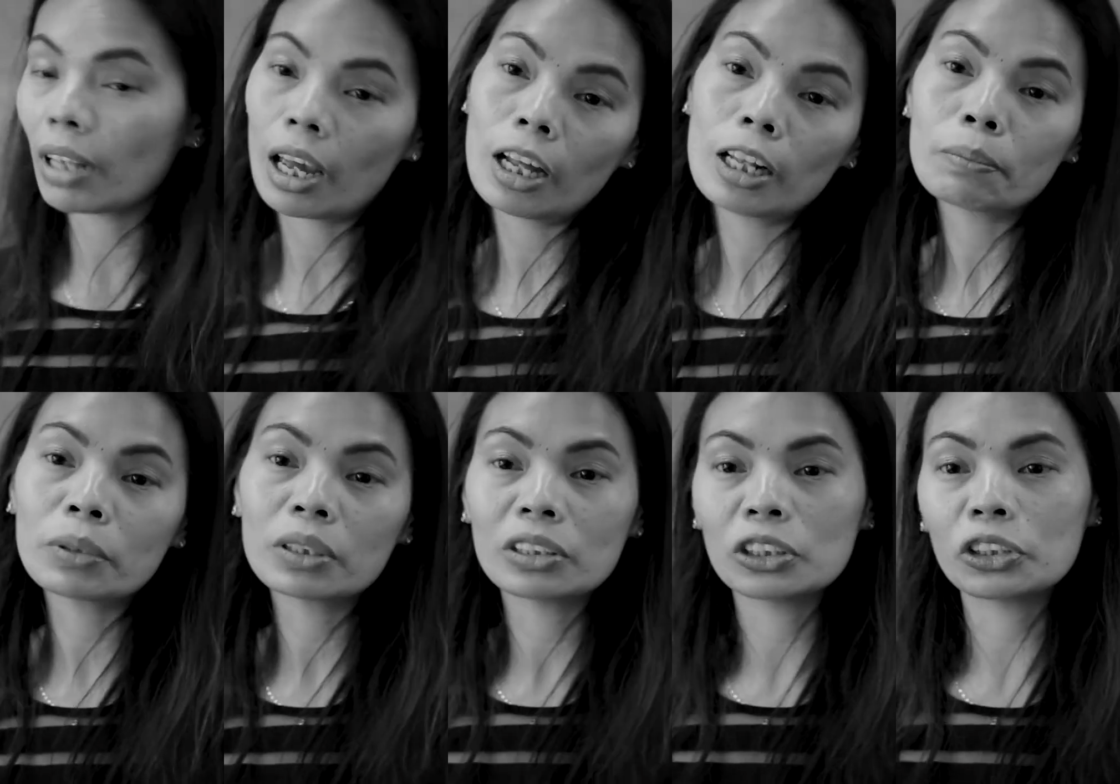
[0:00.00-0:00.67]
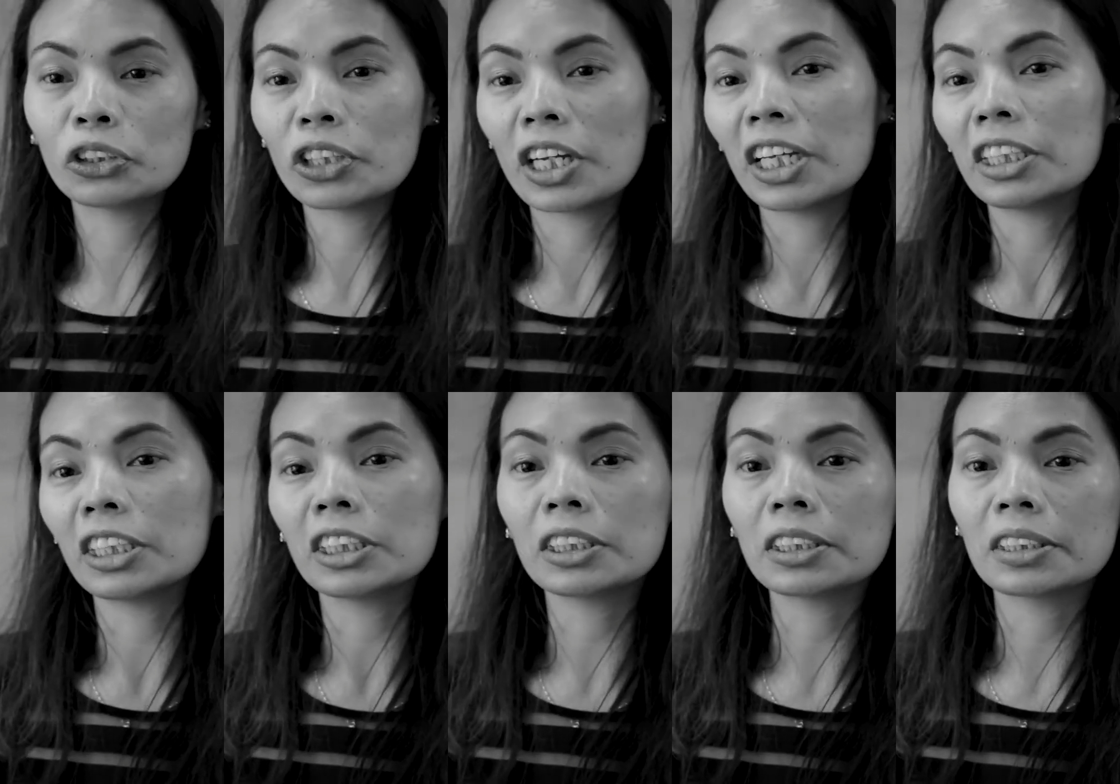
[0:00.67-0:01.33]
the helper is
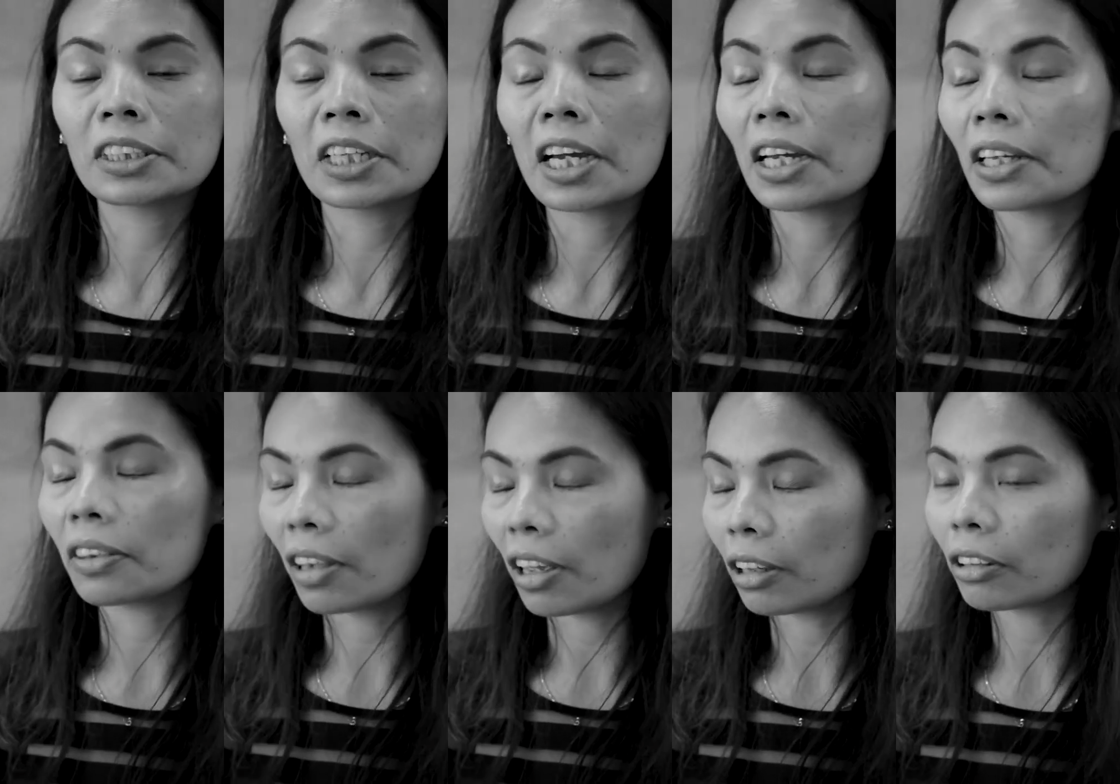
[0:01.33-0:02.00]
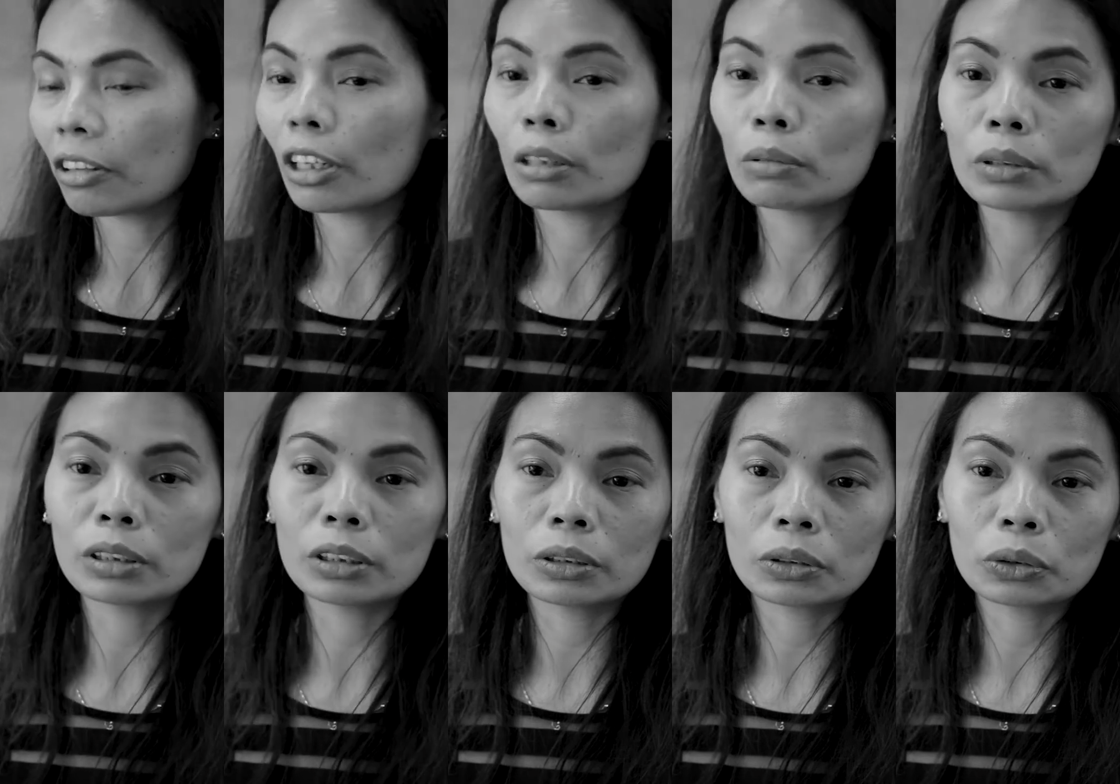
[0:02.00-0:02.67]
Chinese, I think they
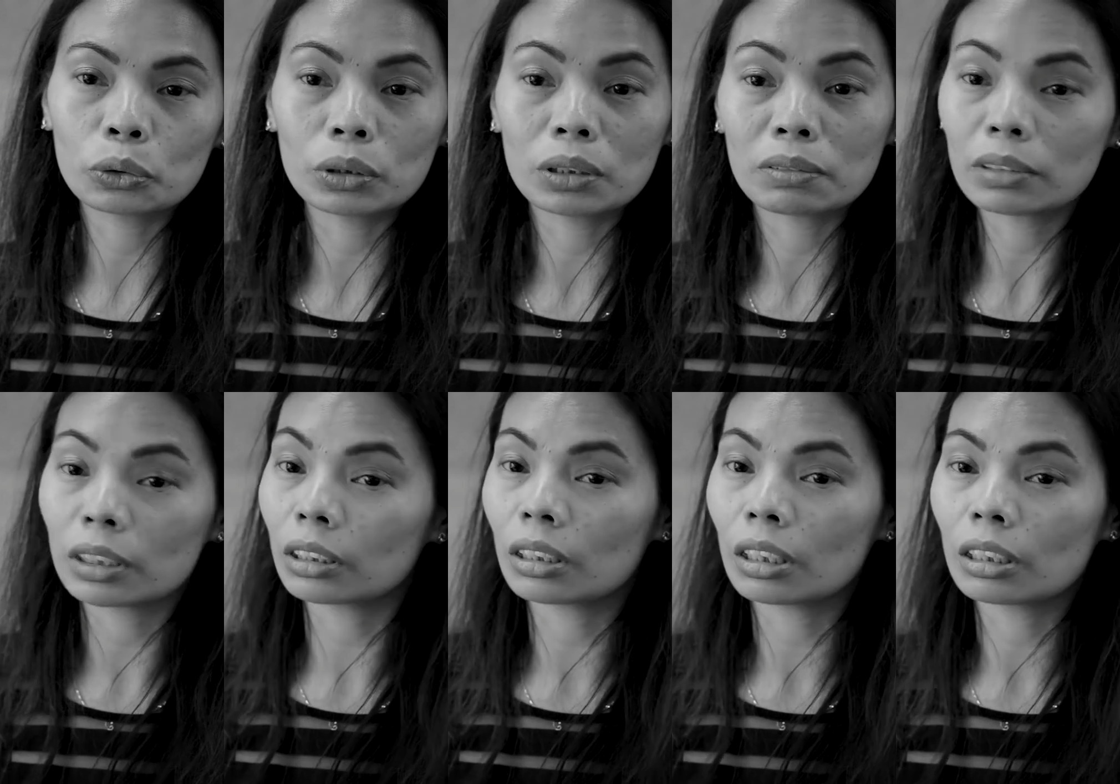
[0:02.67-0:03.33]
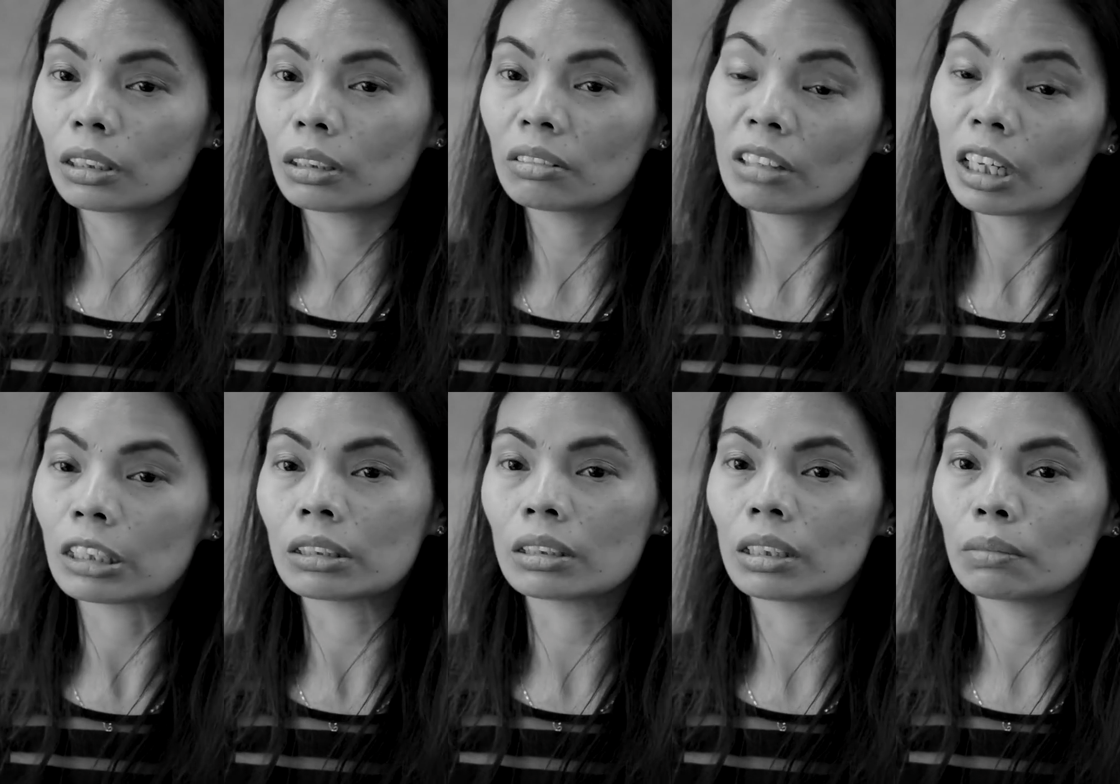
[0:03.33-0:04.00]
will treat
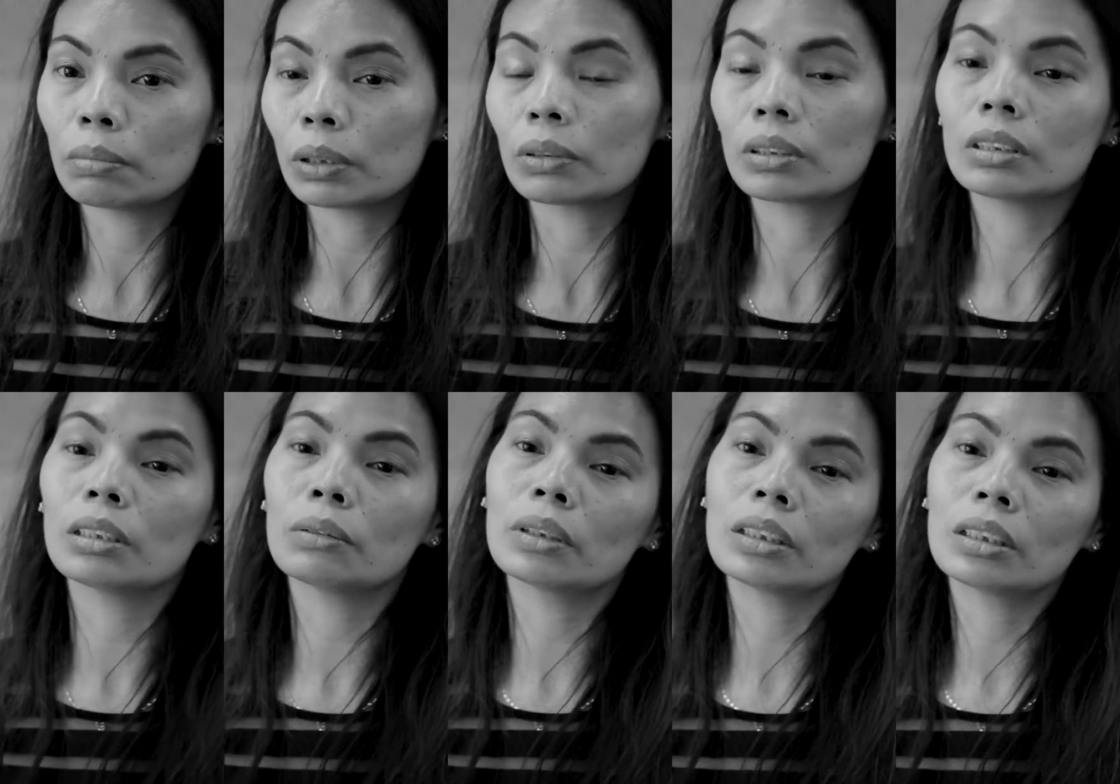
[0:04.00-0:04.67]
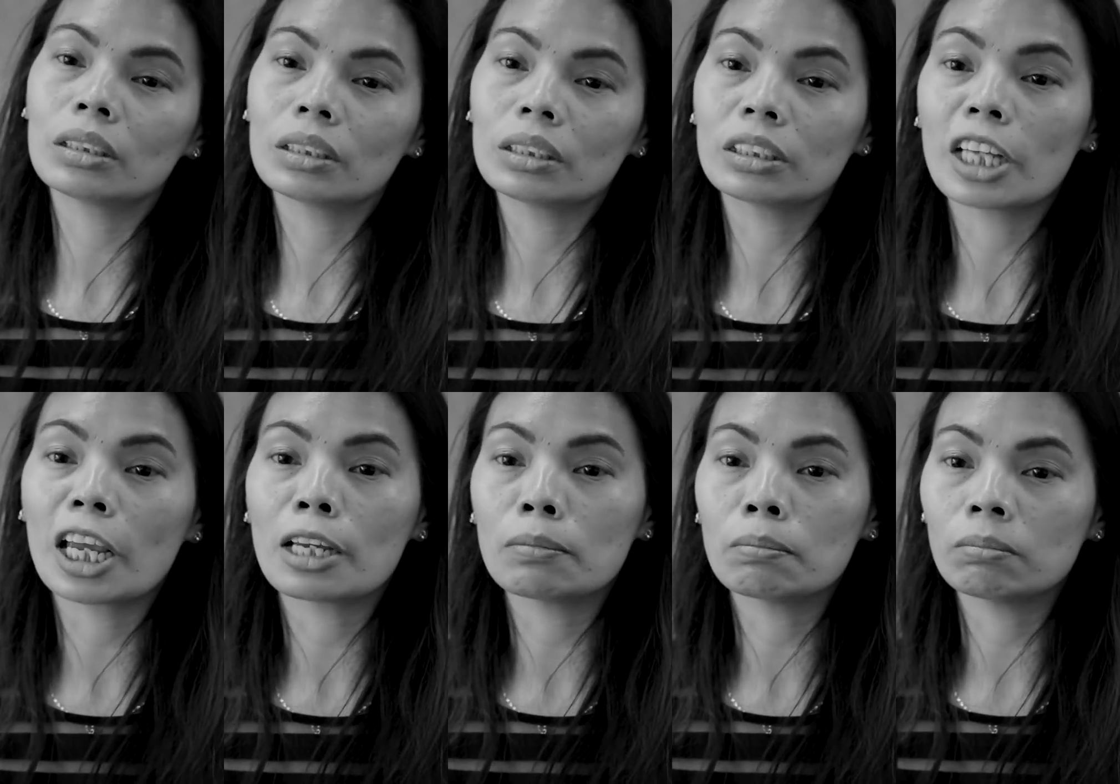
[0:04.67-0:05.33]
nicely because they were
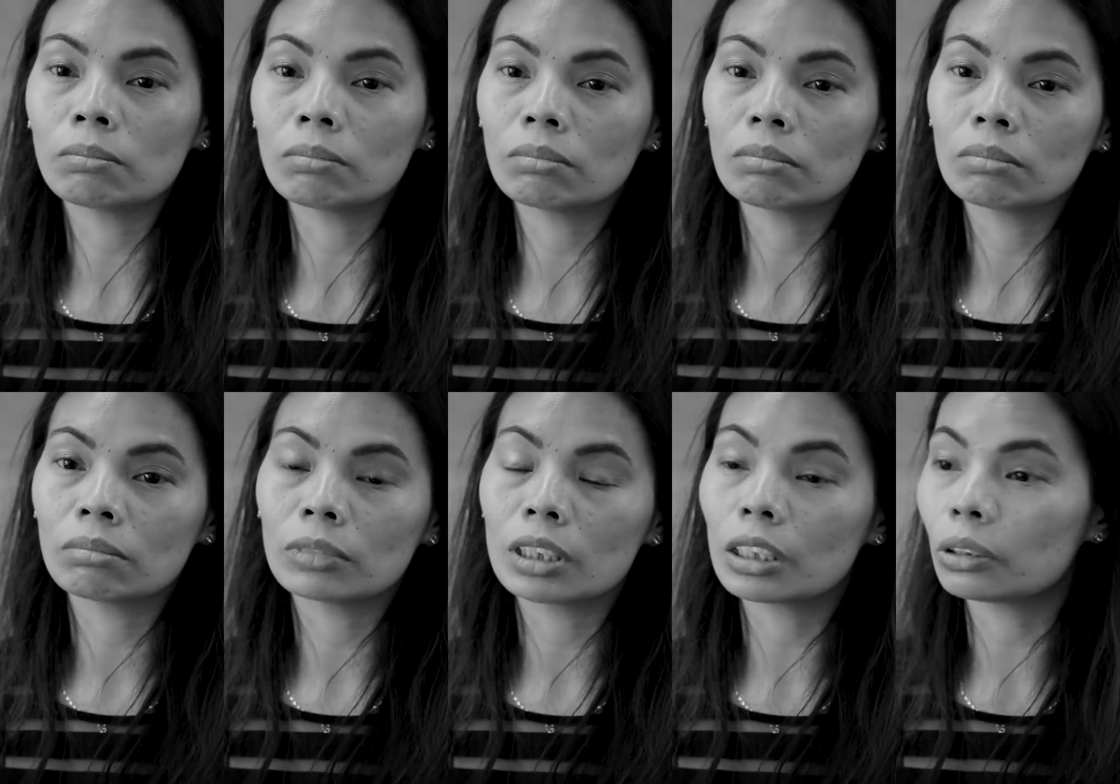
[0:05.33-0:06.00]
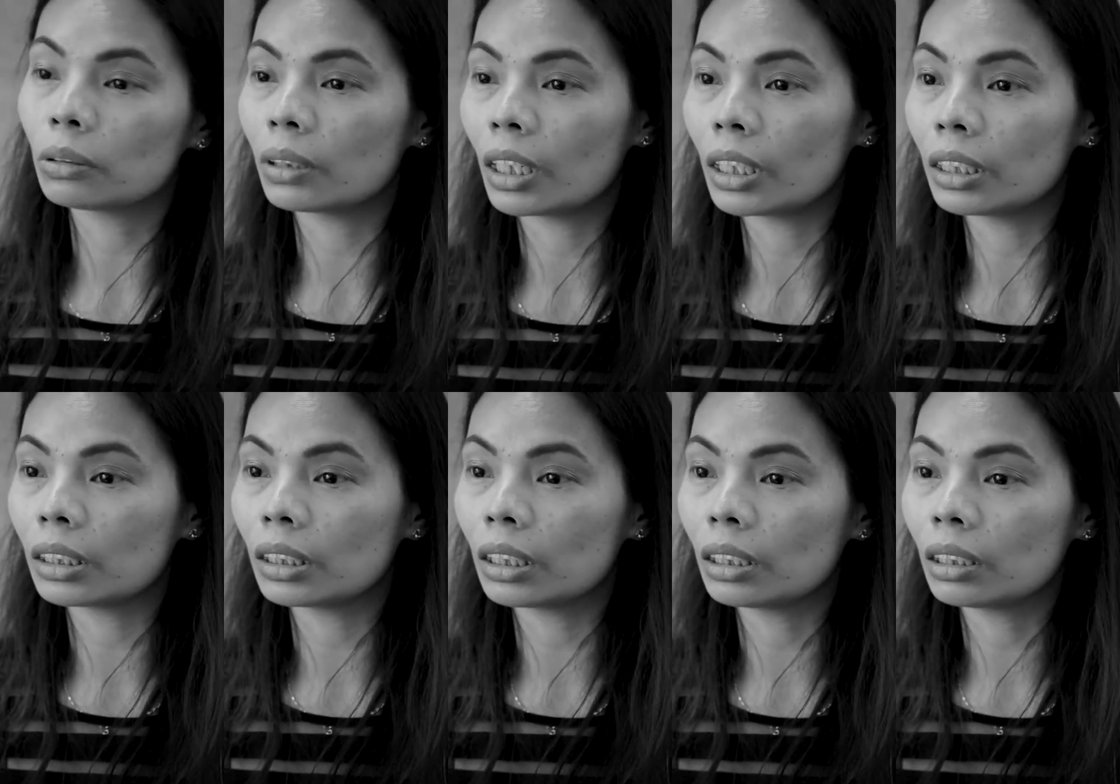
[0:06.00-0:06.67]
same
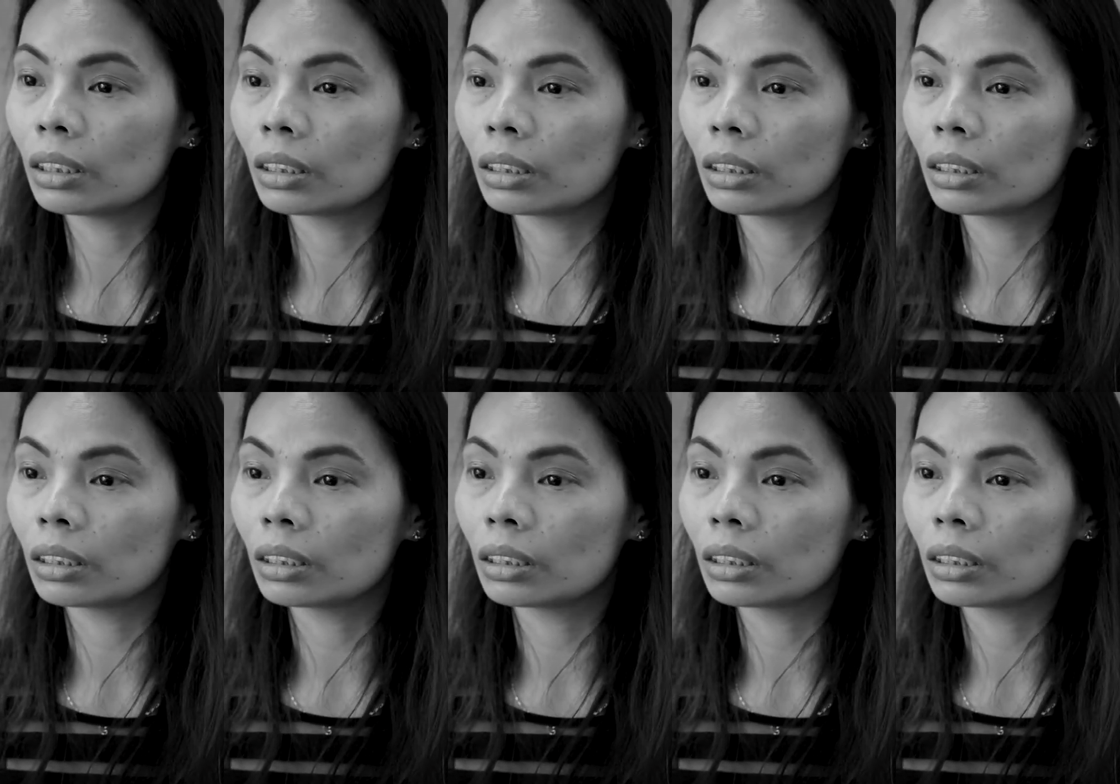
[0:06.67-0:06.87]
nationality.